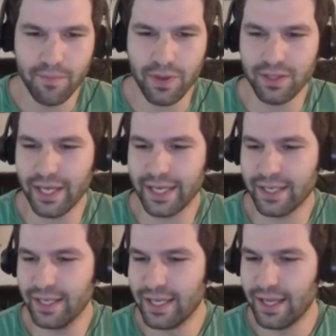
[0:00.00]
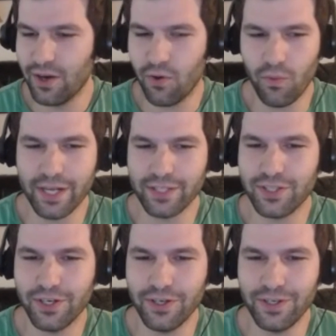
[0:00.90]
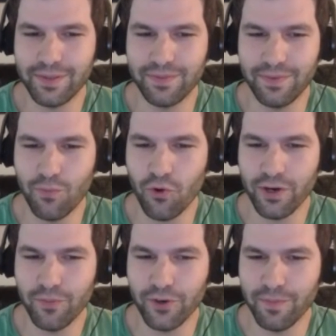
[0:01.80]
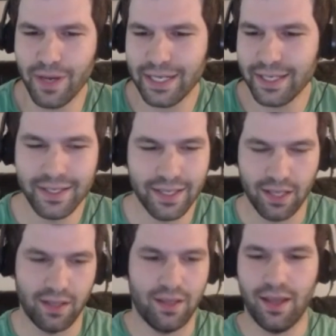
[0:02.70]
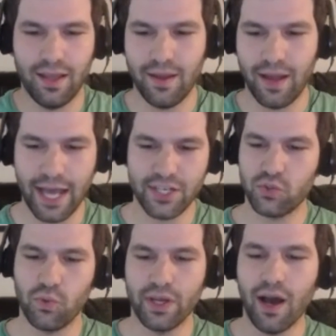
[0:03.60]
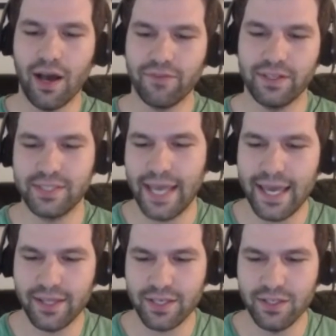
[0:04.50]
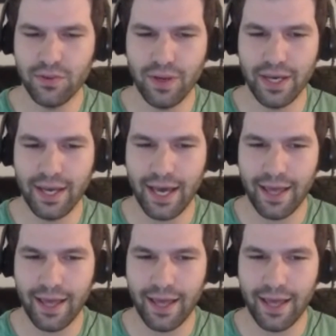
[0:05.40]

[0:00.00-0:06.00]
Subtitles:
but like when I started earning more and more money, I just went off. I just said, hey, look, you know what?